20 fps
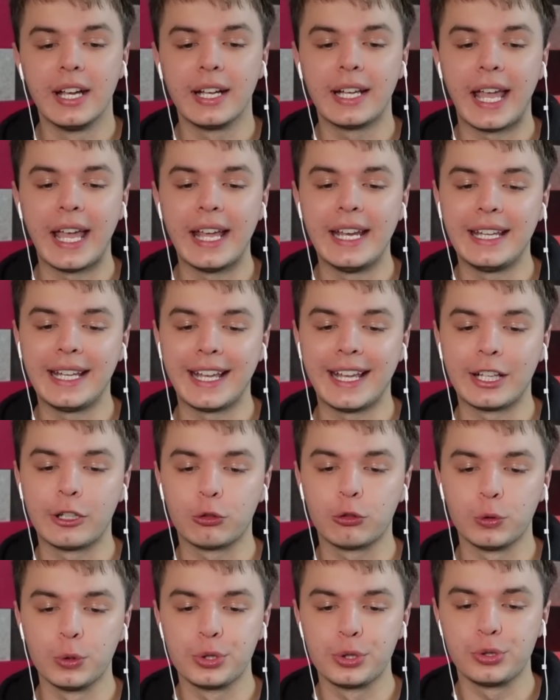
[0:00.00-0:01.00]
gaining a
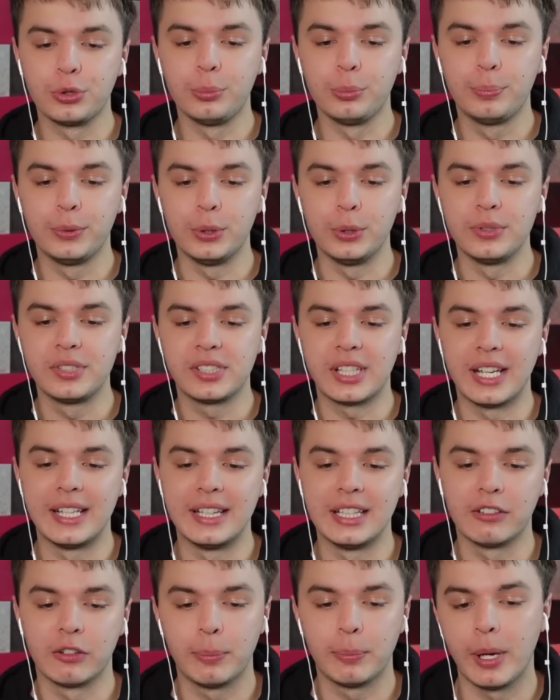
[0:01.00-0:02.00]
crucial boost
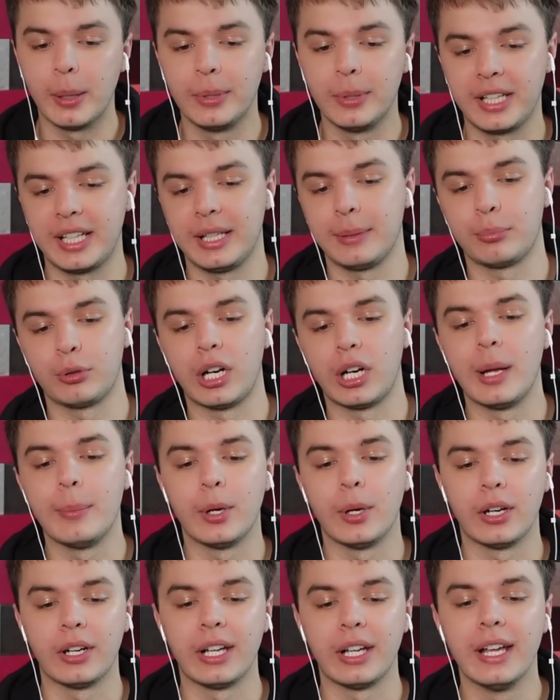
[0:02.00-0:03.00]
in the Republican
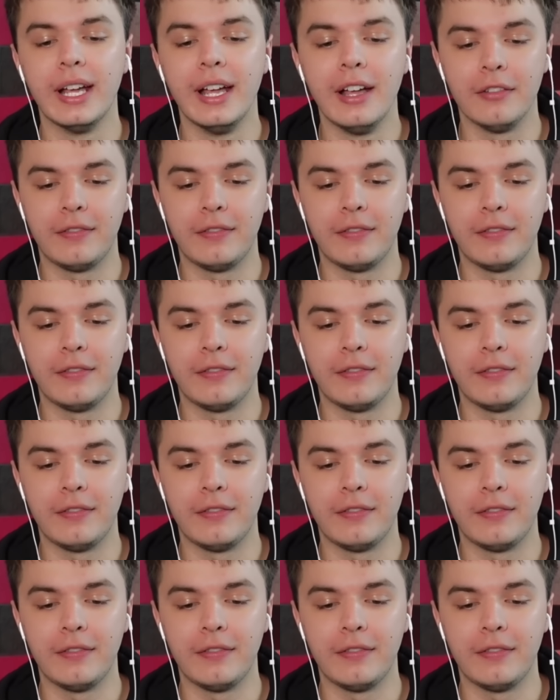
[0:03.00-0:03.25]
primary.